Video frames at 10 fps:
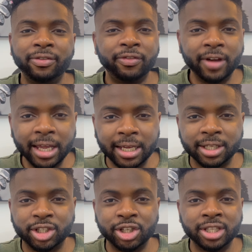
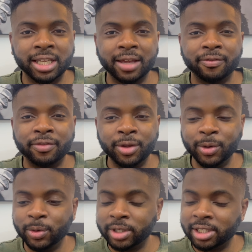fake just to get
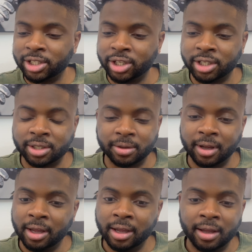views. It's just,
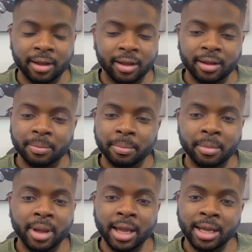
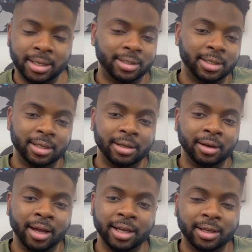mate,
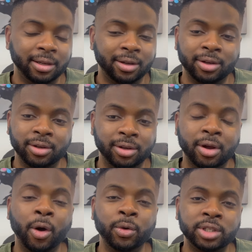like,
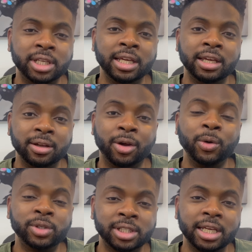go
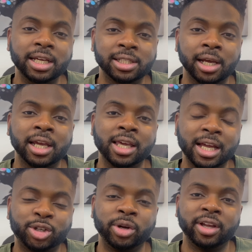seek
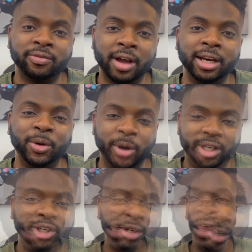psychiatric
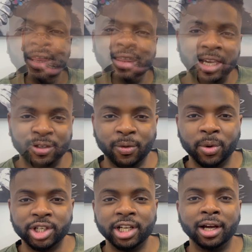evaluation. Thanks for
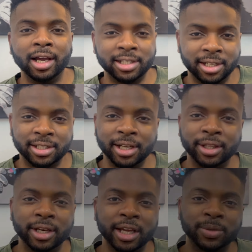watching, guys, and I'll see you in
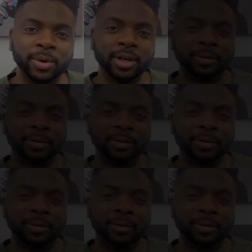the next one.